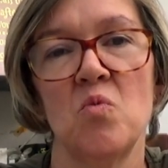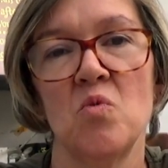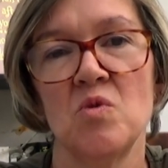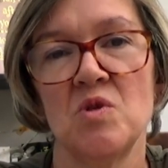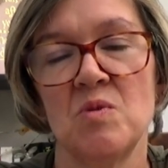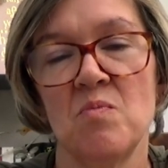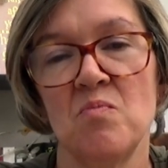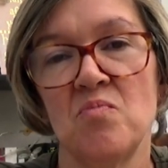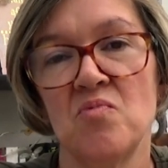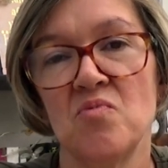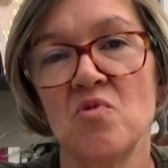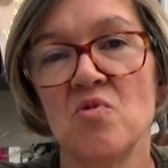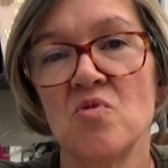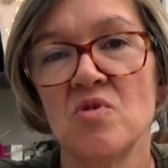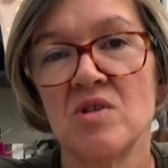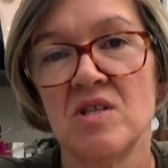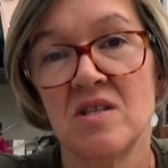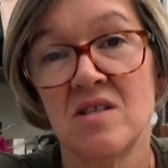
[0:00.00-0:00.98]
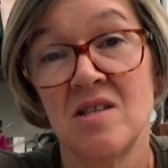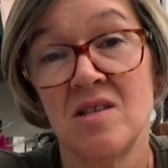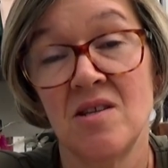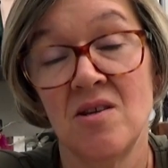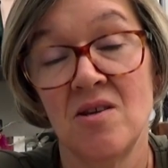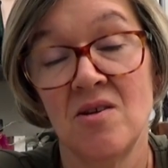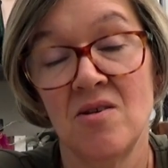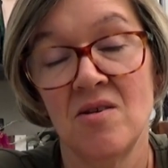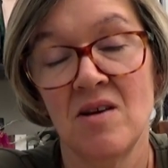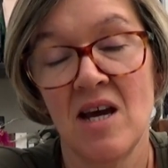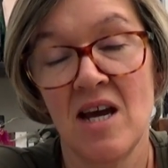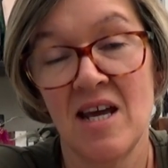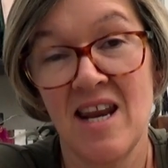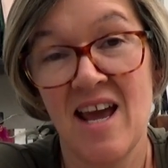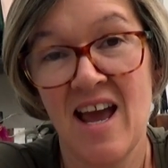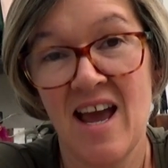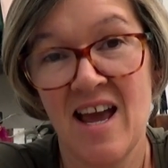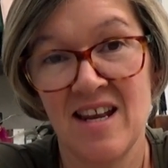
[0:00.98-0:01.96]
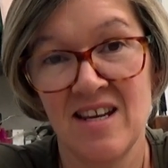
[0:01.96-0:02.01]
was brought to
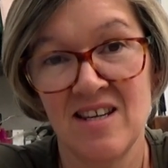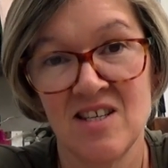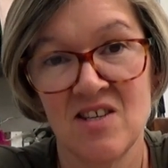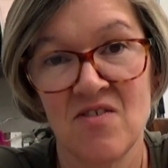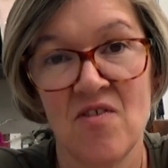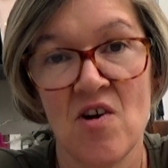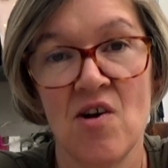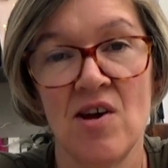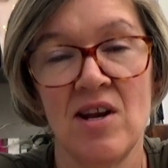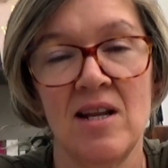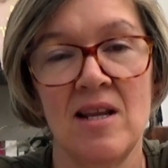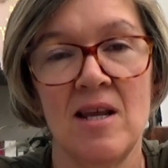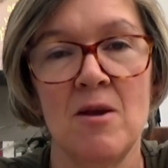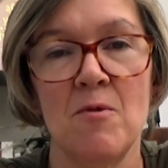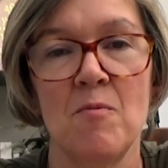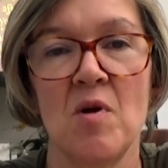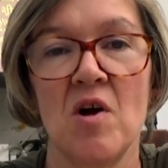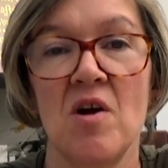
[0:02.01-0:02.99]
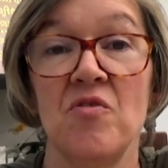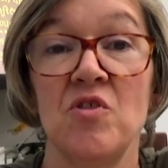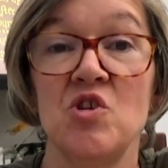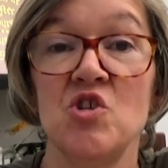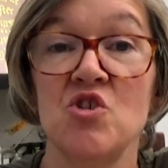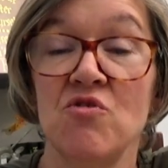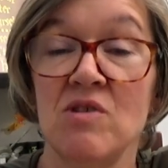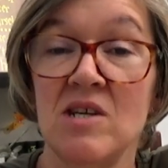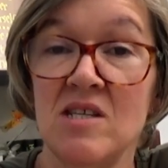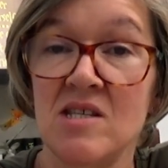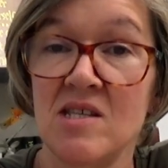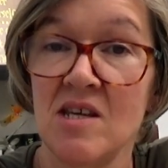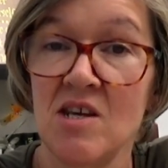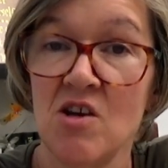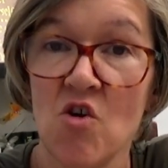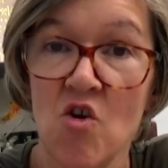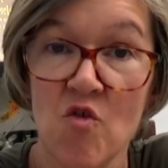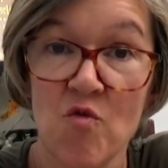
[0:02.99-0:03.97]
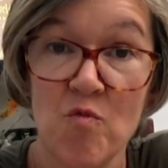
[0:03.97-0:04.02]
an end finally by the
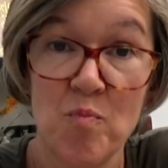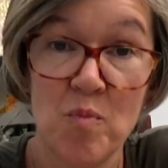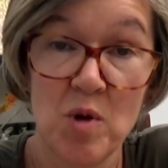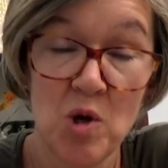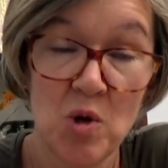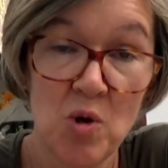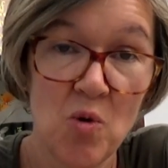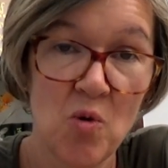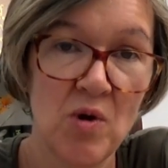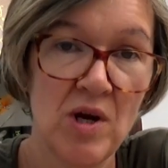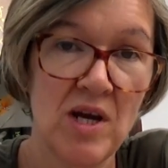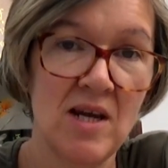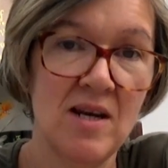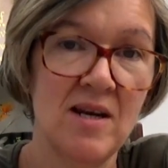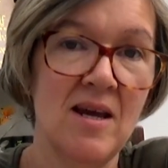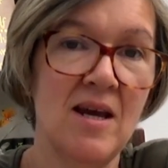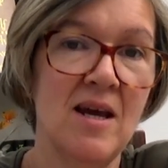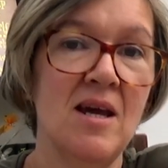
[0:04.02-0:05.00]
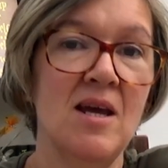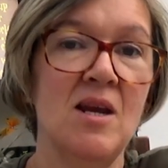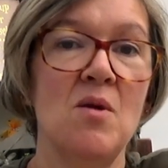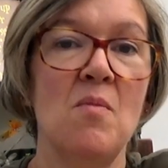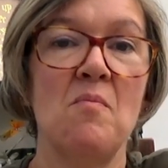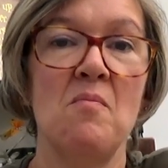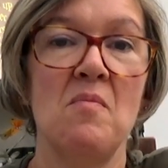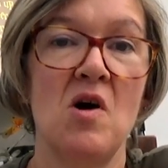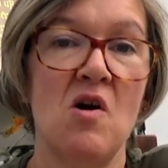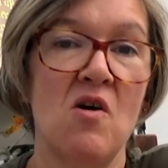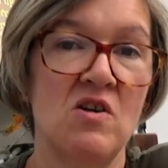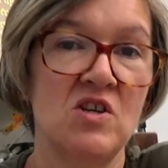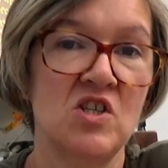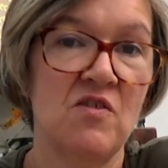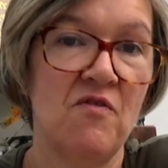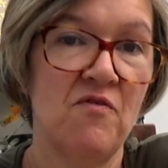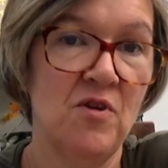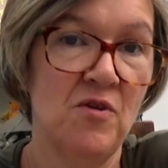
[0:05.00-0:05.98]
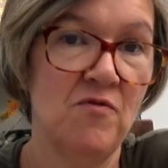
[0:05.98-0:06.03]
Treaty of Boulogne in March
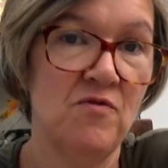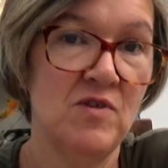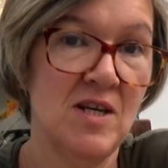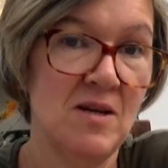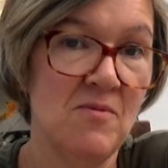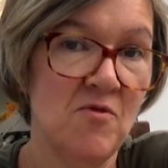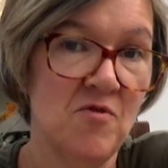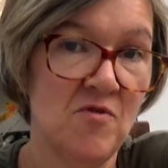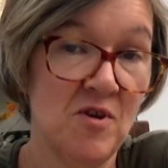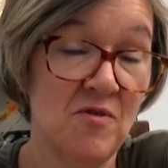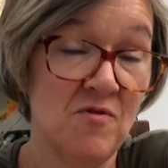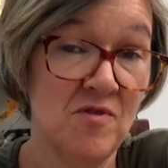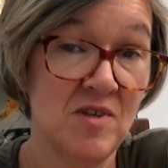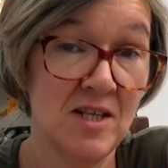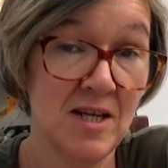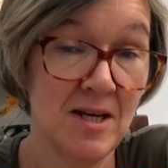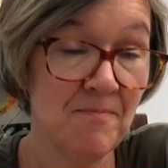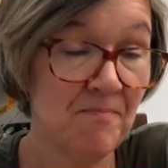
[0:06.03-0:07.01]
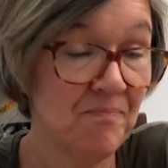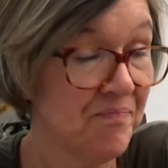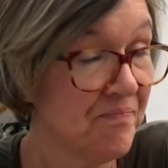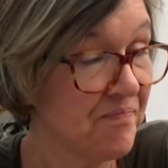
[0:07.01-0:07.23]
1550.